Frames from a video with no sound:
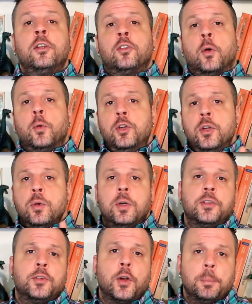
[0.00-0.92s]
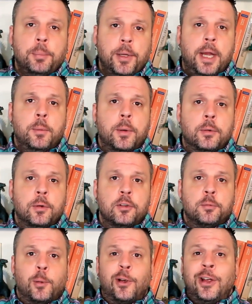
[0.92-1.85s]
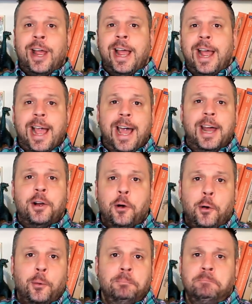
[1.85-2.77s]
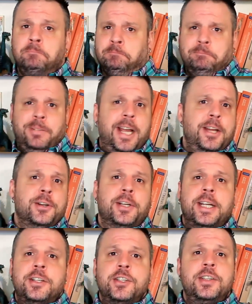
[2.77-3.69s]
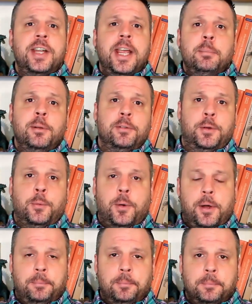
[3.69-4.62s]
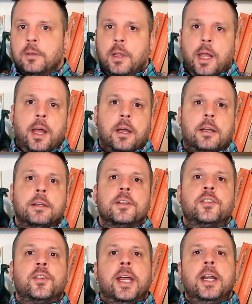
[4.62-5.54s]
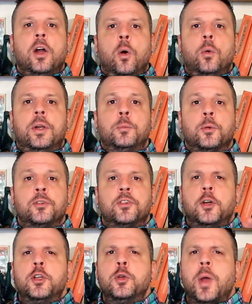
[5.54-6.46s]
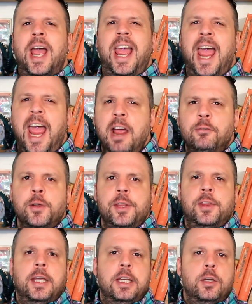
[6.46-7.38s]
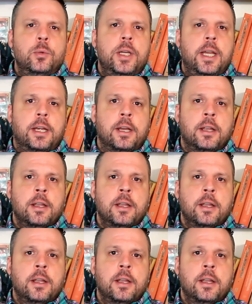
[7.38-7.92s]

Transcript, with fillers: so you can start playing with CRISPR at home, at your kitchen table if you want. Heck, the site Odin will sell you everything you need